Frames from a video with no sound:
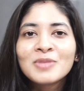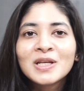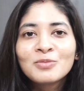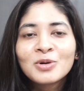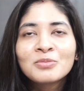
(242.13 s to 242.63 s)

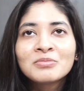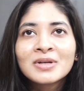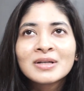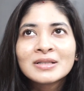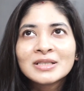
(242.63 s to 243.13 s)

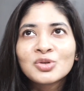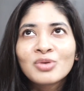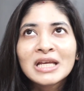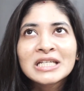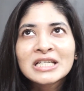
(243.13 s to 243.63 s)
minimum
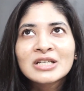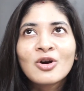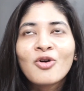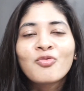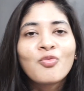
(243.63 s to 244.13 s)

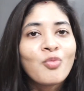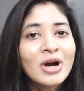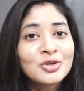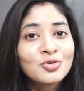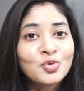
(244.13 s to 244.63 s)
duration of
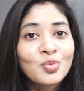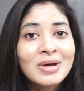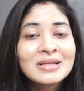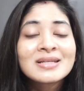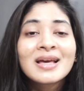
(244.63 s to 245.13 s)
one to two
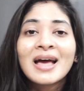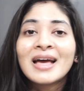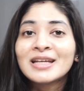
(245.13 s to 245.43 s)
months